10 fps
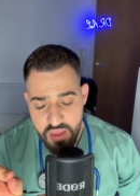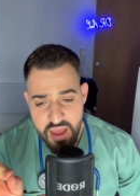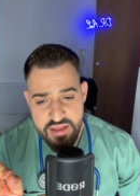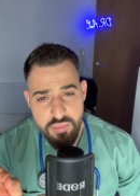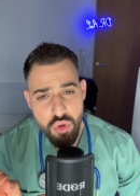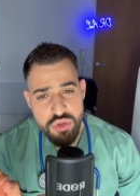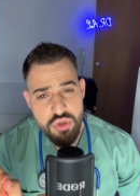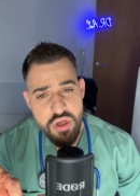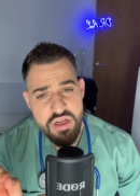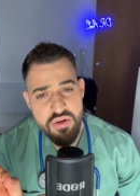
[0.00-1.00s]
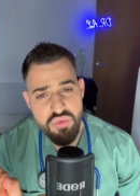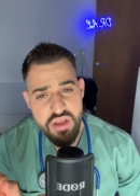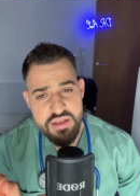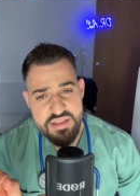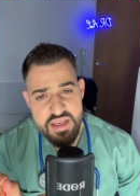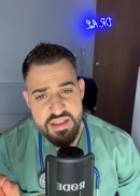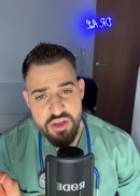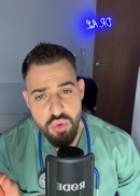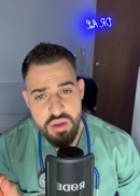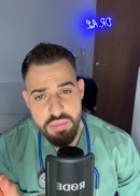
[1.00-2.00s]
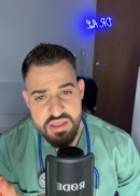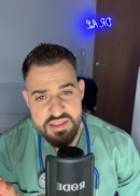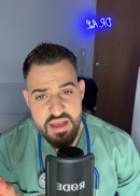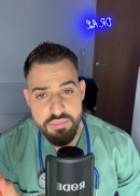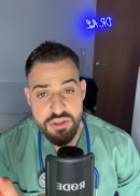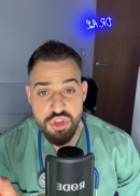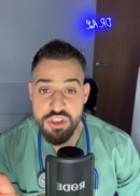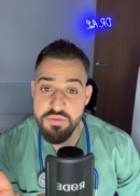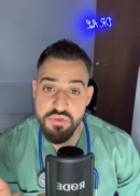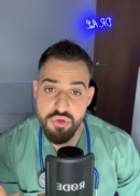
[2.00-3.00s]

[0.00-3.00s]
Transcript: And I'm also going to send a quick blood sample to check for